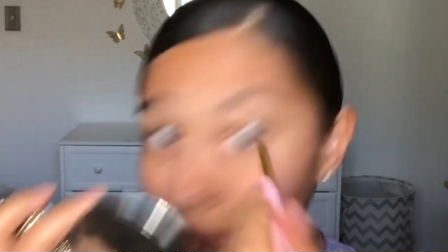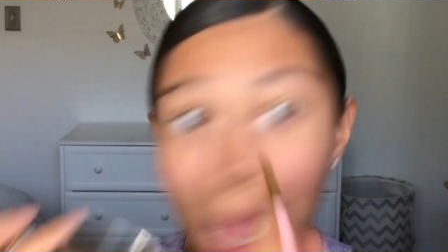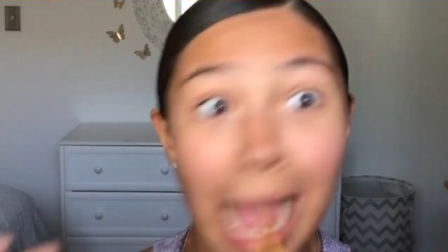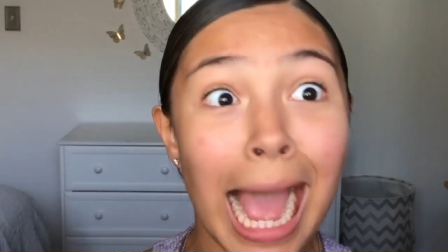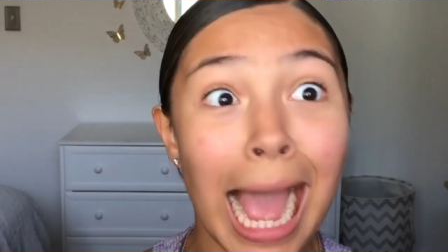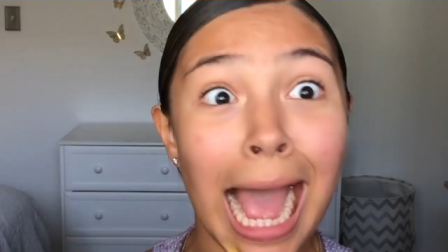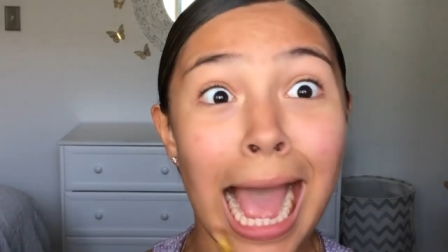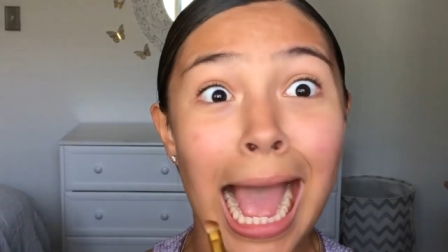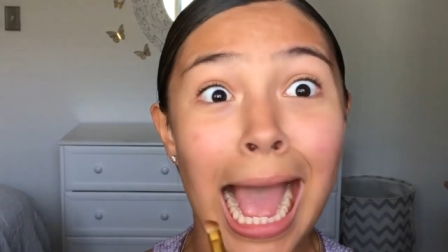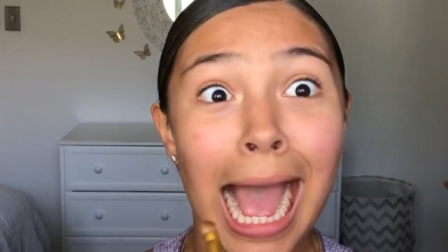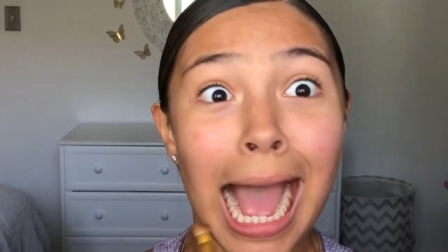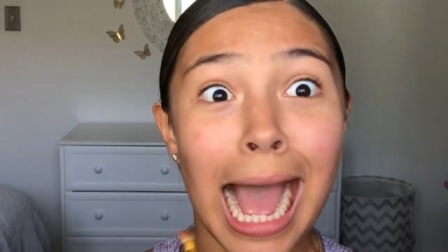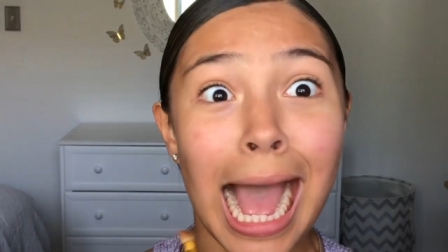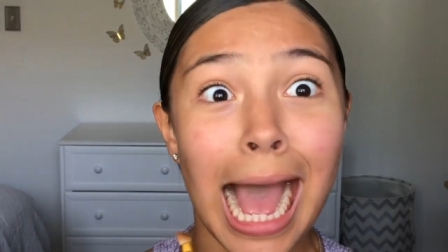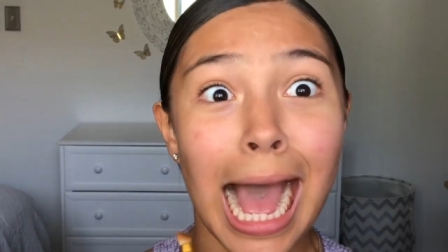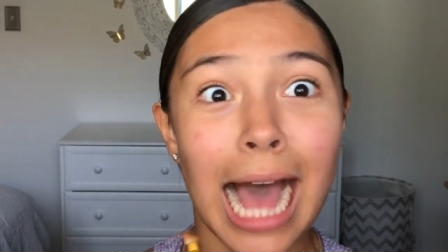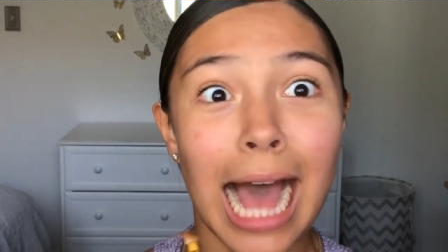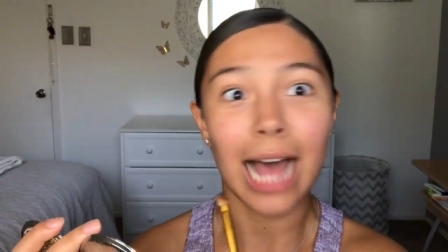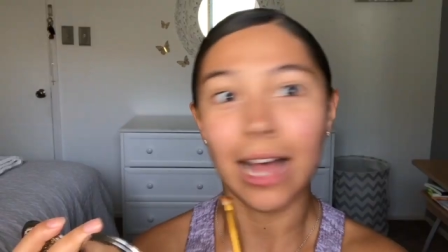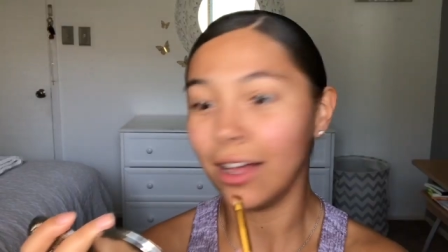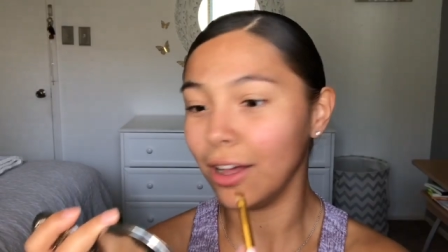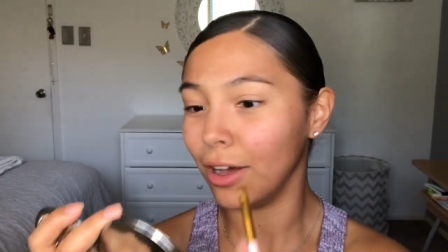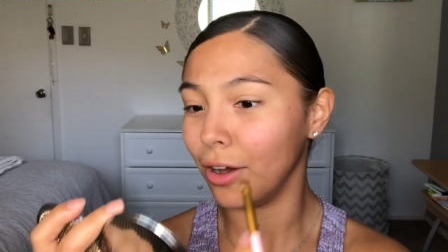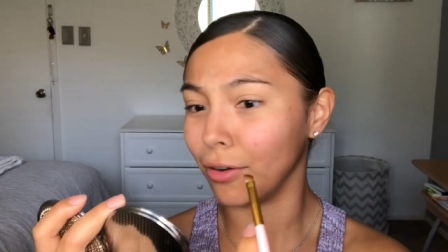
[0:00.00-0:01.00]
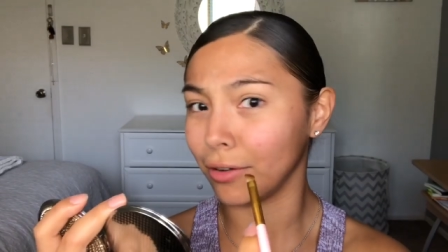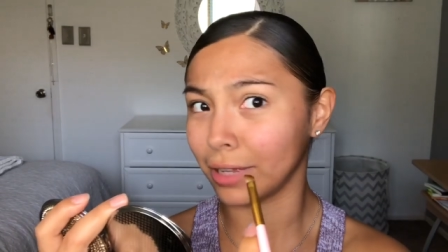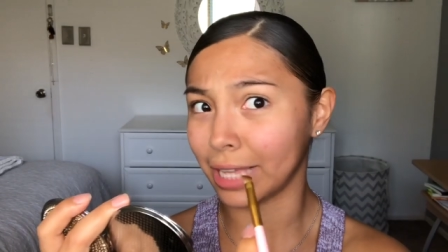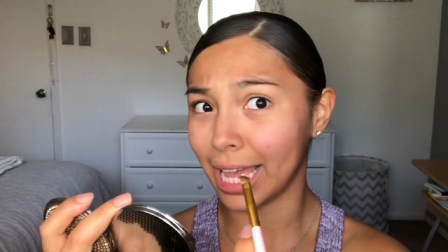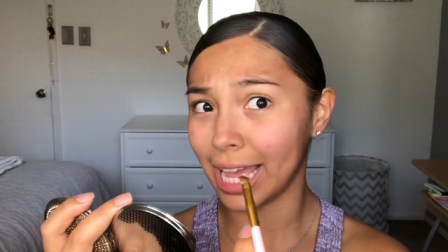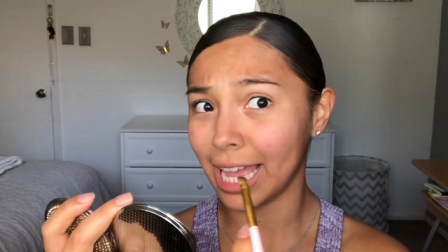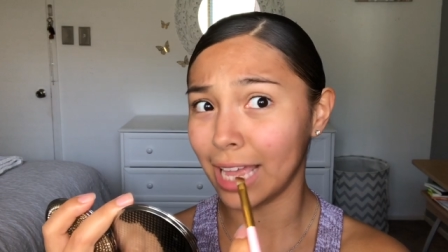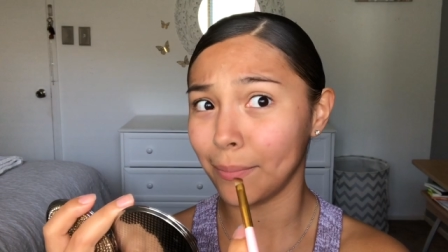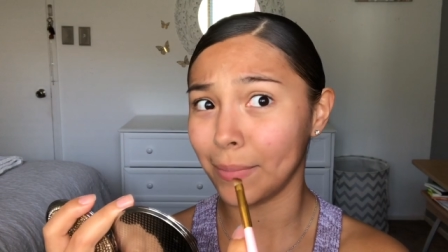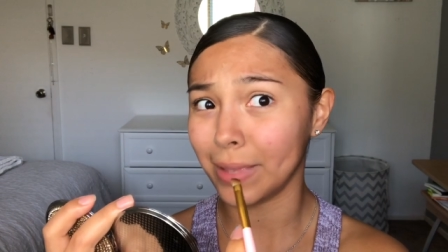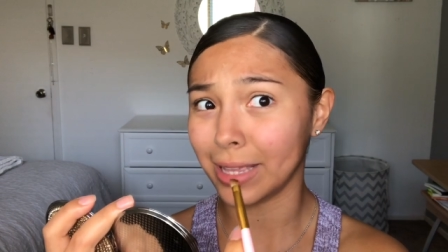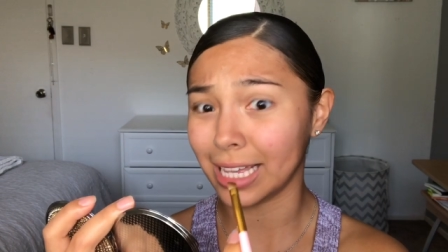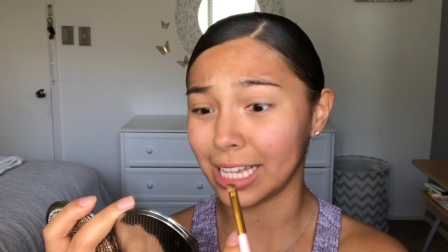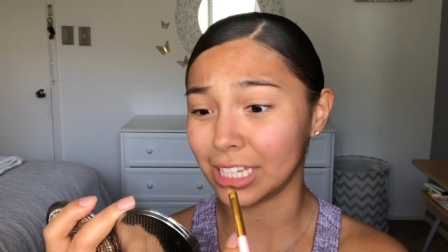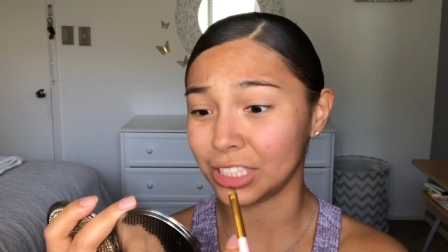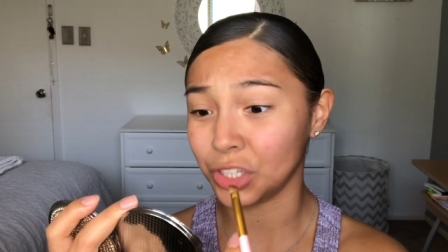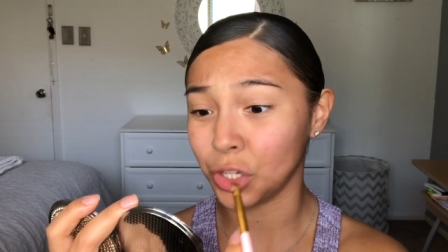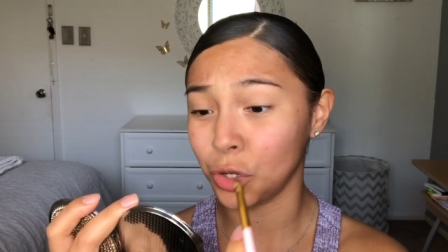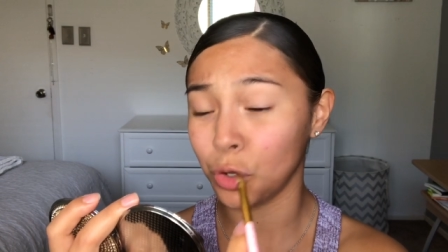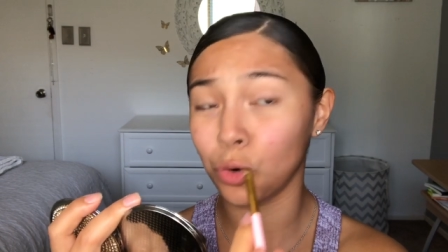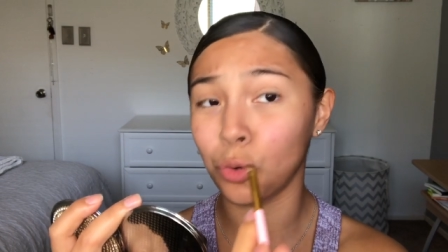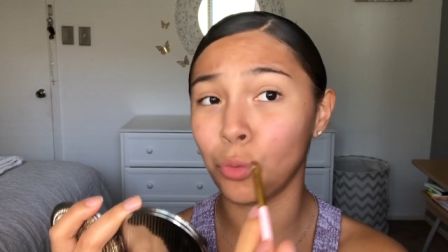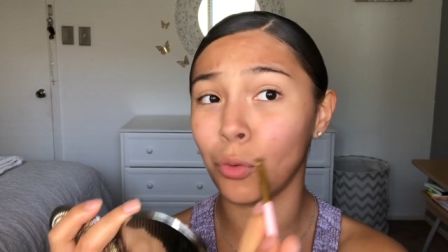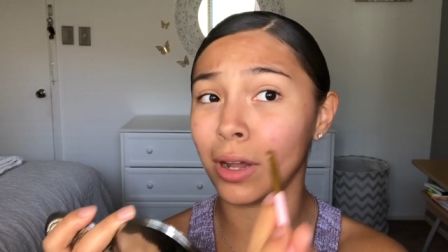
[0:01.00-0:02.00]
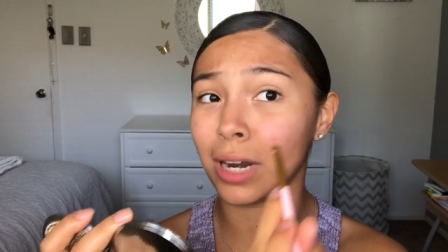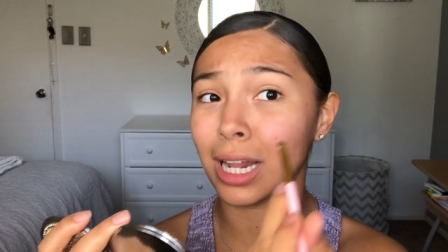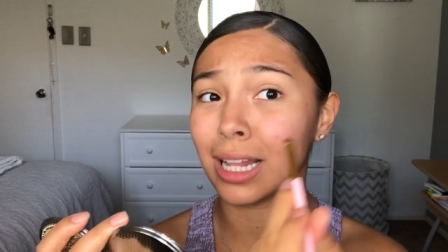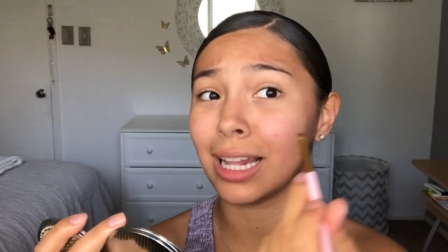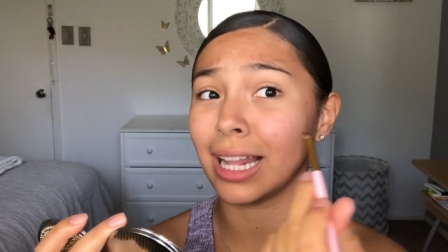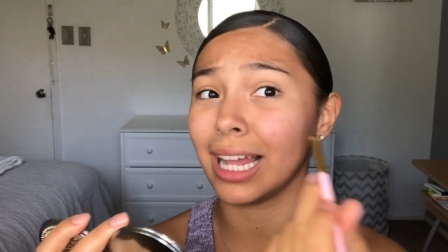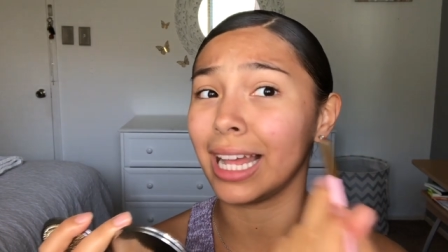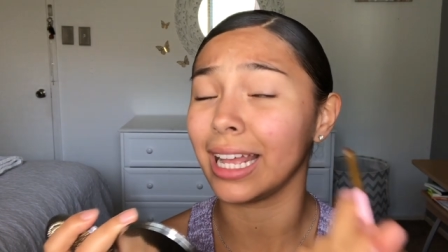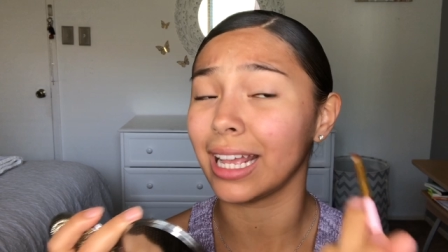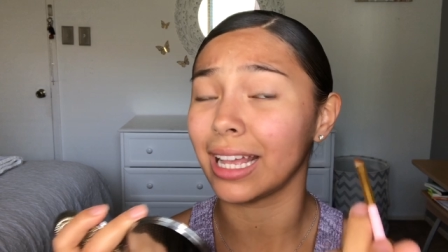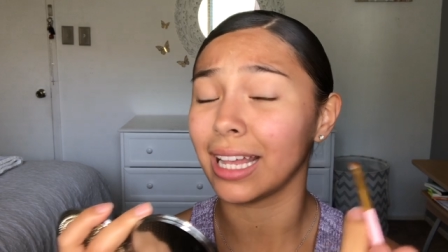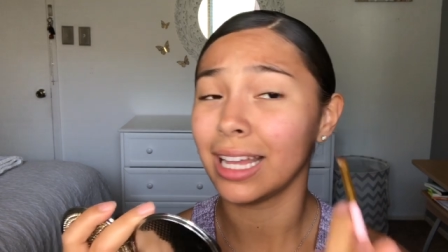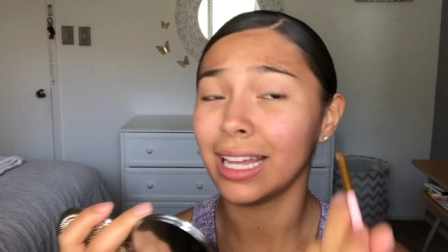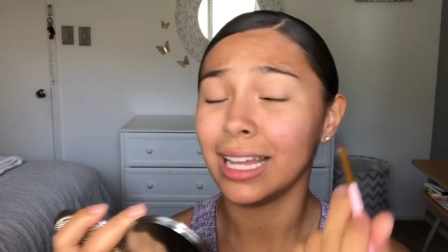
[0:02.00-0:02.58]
ah, okay? Because you don't wanna